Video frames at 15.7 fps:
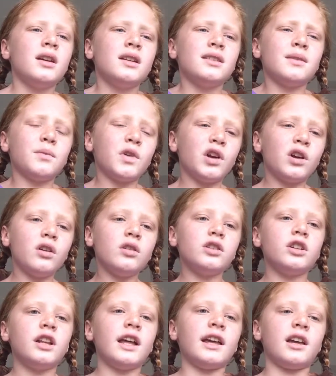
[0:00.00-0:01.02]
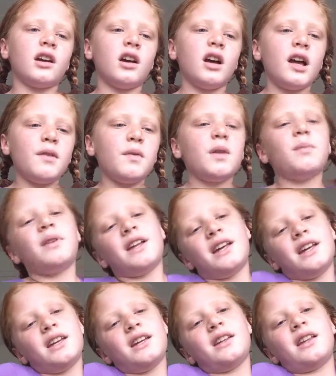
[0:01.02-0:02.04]
Some girls are like, I want to
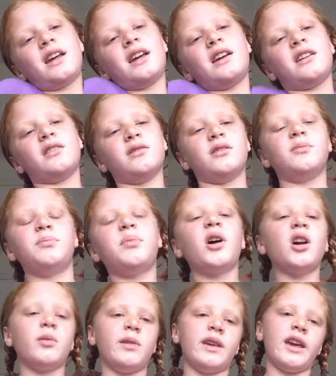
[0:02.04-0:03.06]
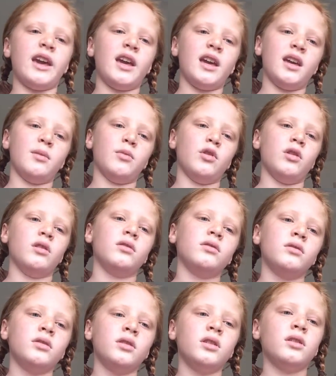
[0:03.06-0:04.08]
play like a Barbie game.
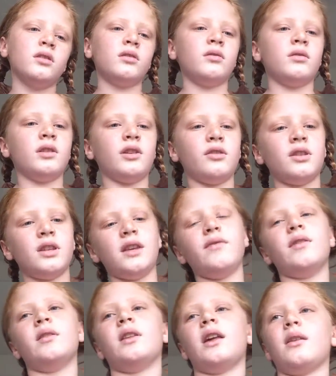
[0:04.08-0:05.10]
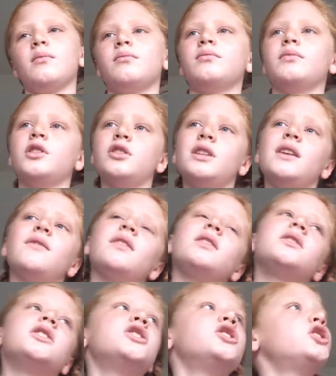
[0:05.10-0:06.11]
Or there's even like, there's even,
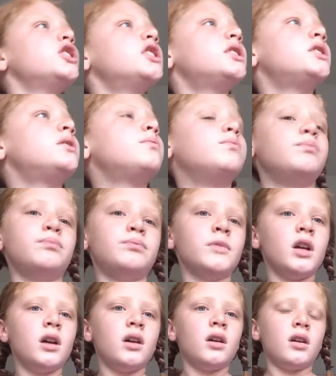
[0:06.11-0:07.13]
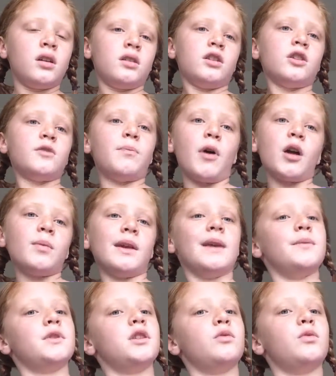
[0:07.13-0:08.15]
there's just, there's Barbie
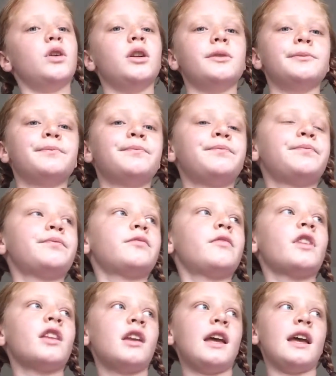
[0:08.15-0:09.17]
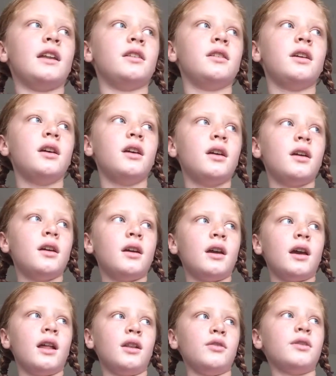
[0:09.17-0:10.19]
games in the world. And
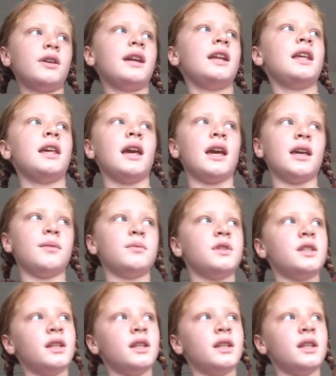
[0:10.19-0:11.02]
Hello Kitty games.